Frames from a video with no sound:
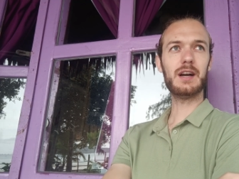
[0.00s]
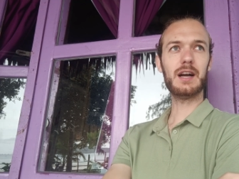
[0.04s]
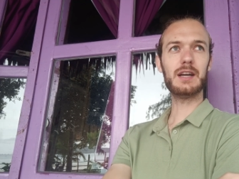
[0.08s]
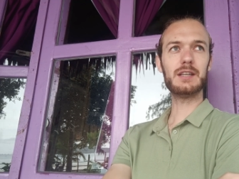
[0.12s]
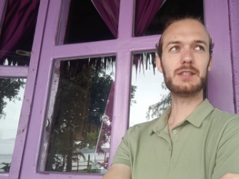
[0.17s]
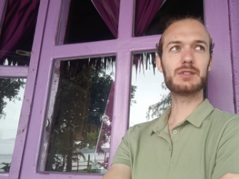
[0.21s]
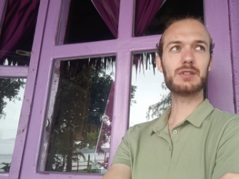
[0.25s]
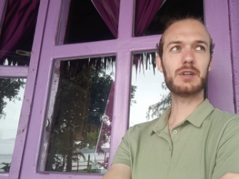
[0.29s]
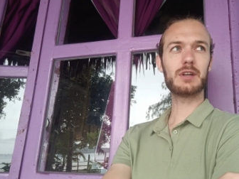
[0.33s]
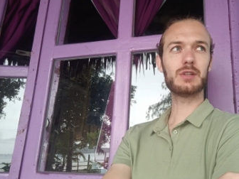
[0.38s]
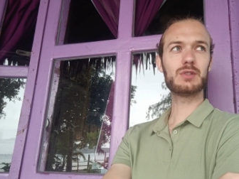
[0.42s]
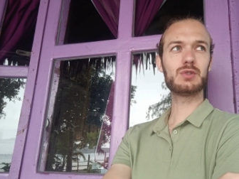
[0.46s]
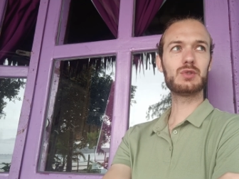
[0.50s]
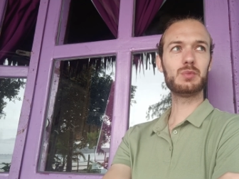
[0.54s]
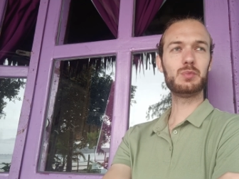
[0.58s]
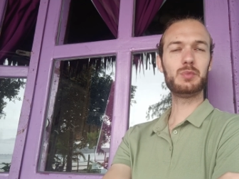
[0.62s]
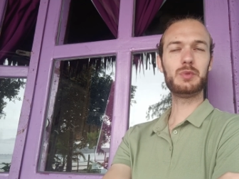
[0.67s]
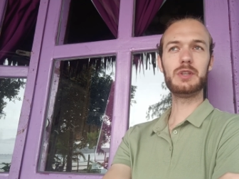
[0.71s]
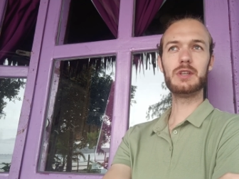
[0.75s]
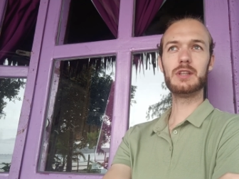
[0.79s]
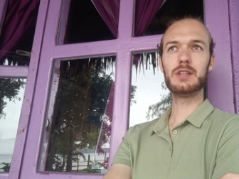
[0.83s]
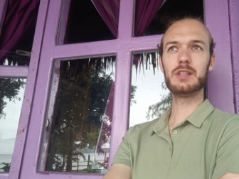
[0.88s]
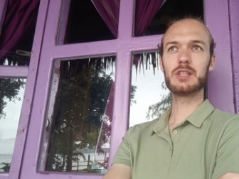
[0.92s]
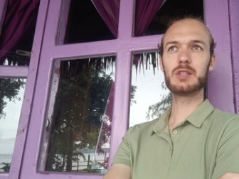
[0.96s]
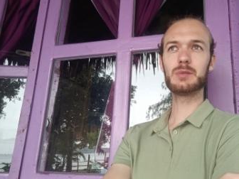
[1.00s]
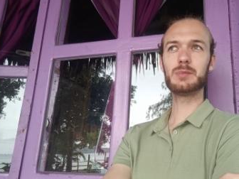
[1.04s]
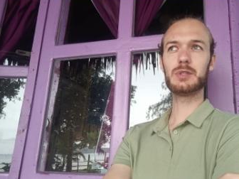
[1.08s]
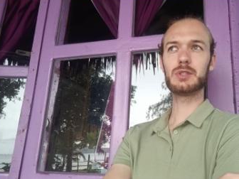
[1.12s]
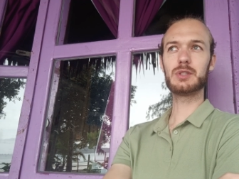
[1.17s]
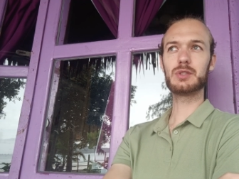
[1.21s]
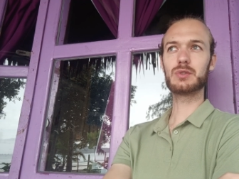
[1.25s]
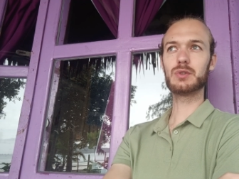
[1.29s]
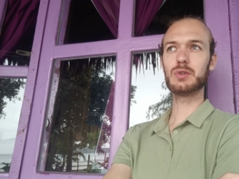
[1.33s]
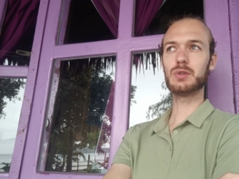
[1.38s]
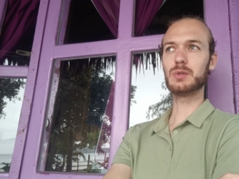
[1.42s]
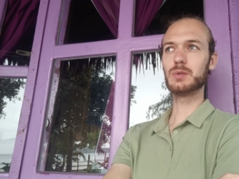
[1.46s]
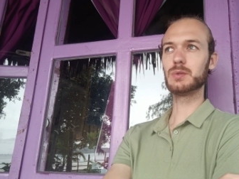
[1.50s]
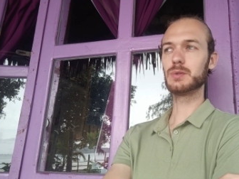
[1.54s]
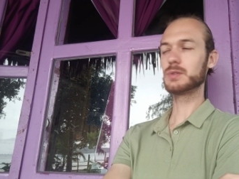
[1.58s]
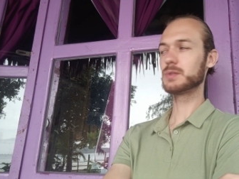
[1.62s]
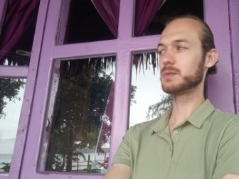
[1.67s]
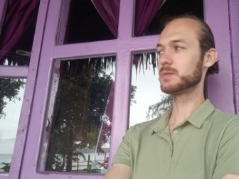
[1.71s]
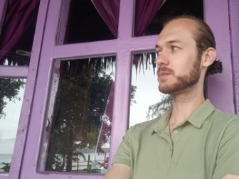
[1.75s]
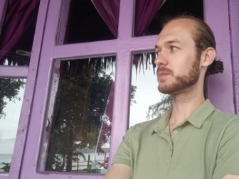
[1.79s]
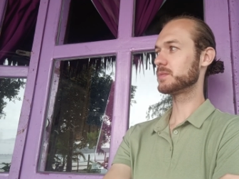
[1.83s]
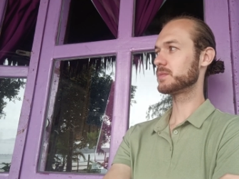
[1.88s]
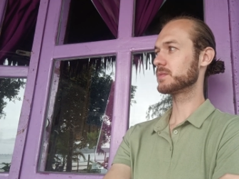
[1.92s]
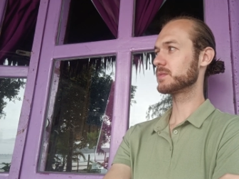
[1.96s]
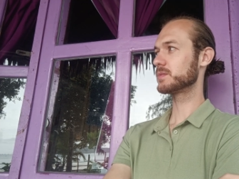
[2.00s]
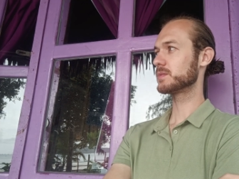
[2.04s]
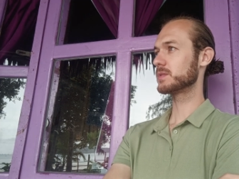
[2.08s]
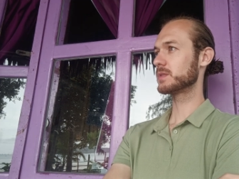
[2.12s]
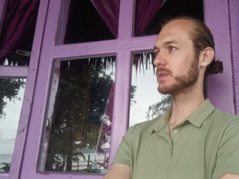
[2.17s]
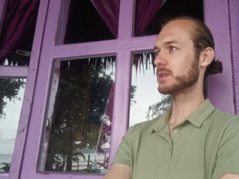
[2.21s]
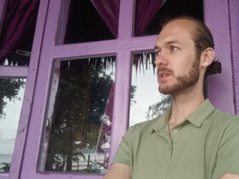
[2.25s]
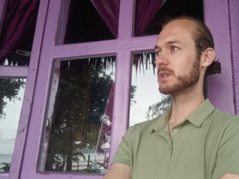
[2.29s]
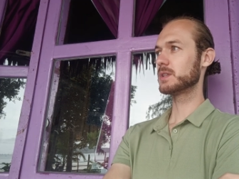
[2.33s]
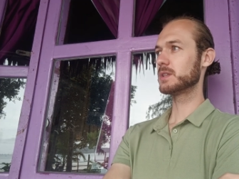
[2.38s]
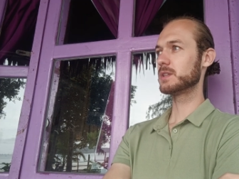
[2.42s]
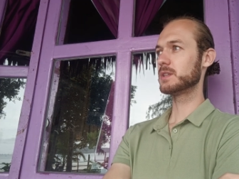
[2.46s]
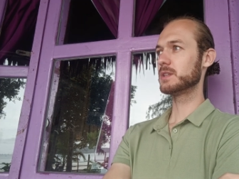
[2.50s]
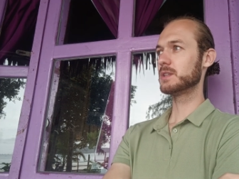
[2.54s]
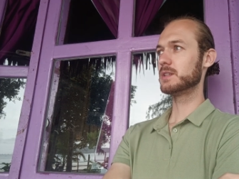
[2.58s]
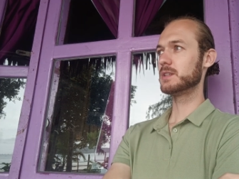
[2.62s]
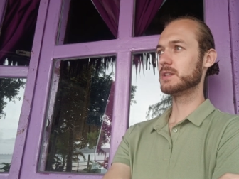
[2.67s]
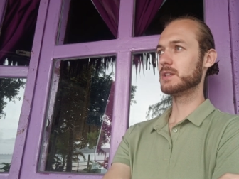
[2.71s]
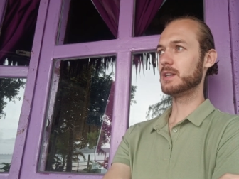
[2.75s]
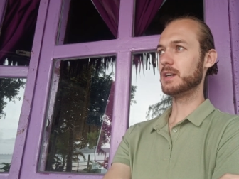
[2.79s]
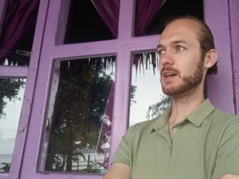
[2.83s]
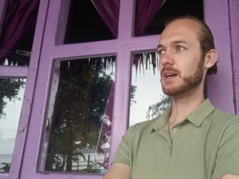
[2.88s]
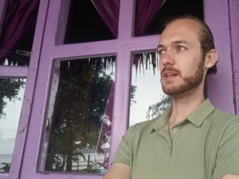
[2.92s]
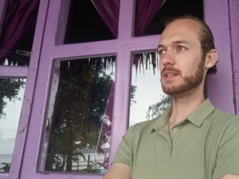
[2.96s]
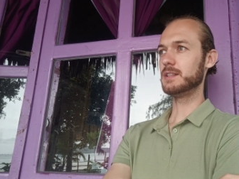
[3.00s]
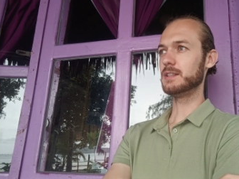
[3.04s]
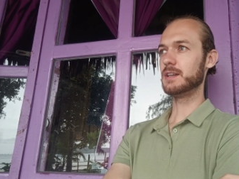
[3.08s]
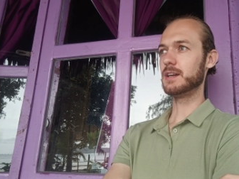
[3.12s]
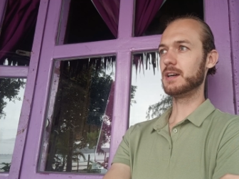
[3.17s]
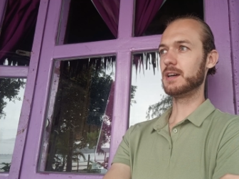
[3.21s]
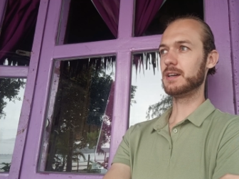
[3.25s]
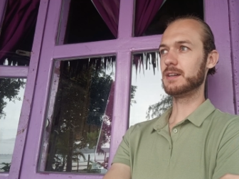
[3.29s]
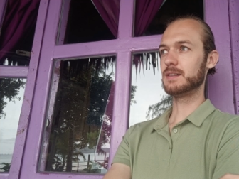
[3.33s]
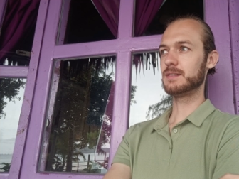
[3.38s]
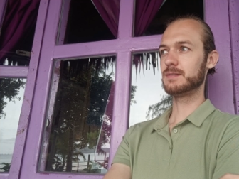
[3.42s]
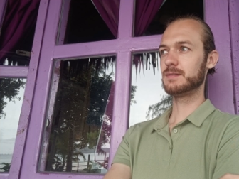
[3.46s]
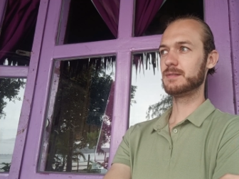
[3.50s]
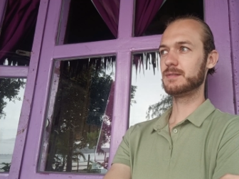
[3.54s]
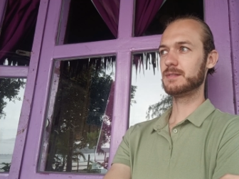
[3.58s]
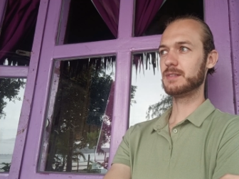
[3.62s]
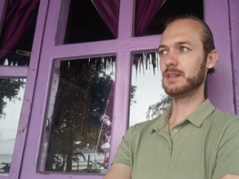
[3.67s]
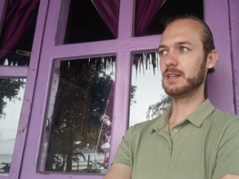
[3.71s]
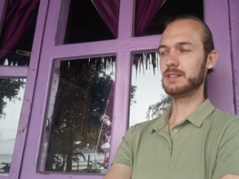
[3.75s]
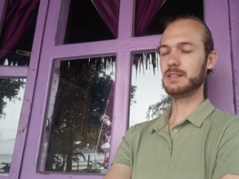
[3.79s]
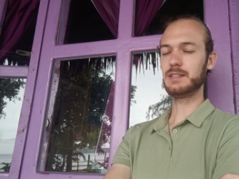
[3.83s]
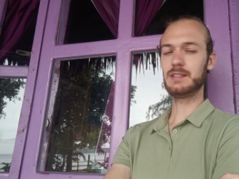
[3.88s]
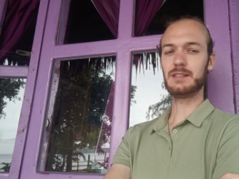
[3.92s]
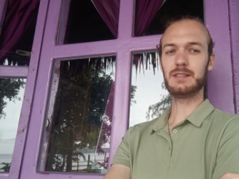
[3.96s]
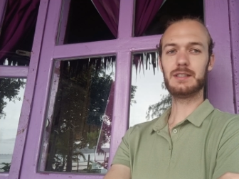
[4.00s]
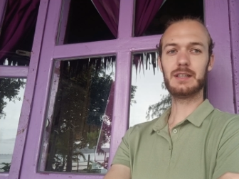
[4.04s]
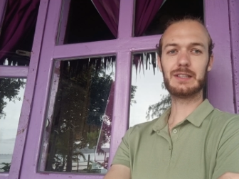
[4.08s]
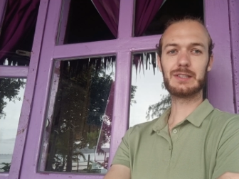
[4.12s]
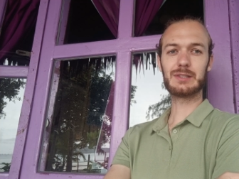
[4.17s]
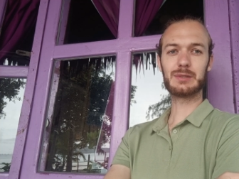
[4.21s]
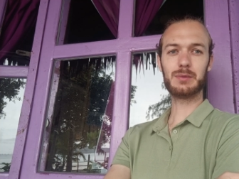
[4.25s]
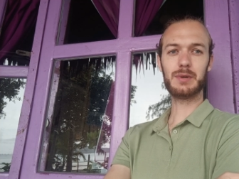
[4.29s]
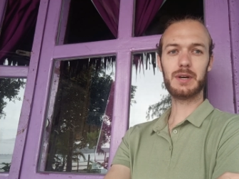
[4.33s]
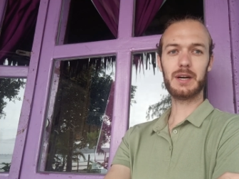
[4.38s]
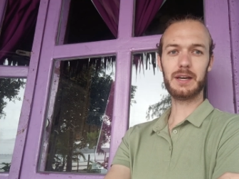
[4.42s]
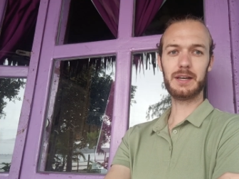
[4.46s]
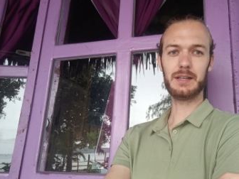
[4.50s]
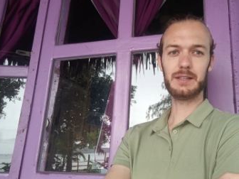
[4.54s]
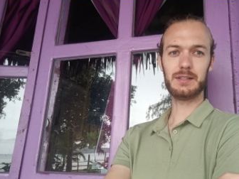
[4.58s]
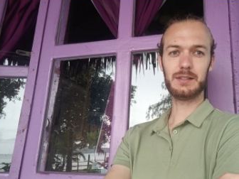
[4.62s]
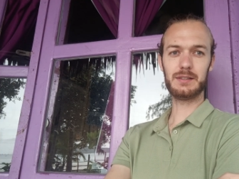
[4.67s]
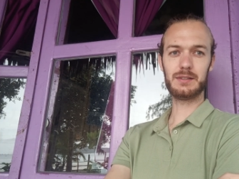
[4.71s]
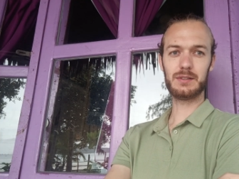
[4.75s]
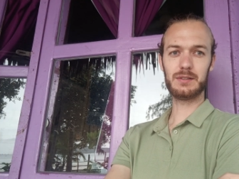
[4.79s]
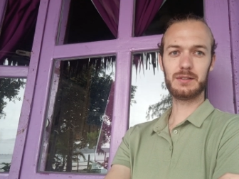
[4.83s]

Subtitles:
I started to be a little bit cold, and I think that's why